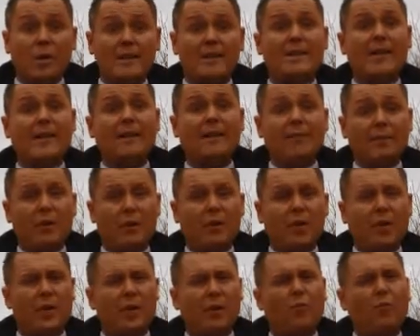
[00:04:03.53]
instead of
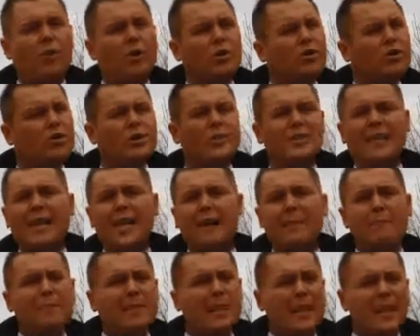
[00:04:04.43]
looking at what just an
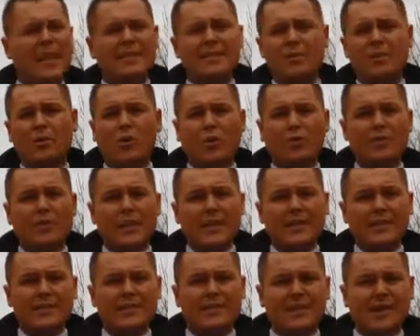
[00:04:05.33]
NPS score
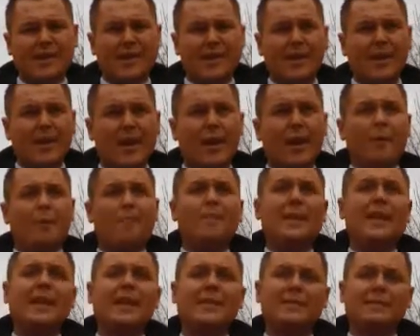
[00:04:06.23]
means to
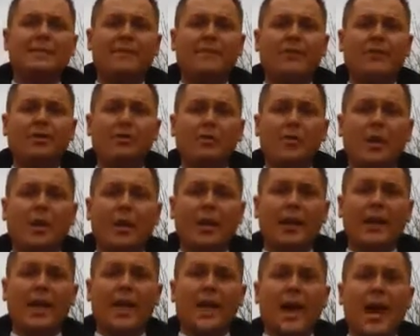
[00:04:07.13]
me
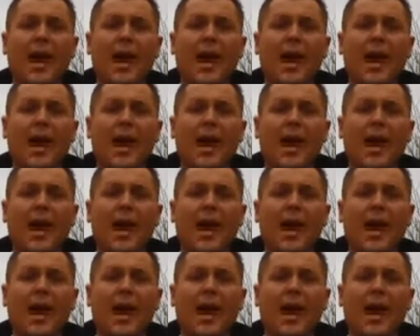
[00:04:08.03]
individually.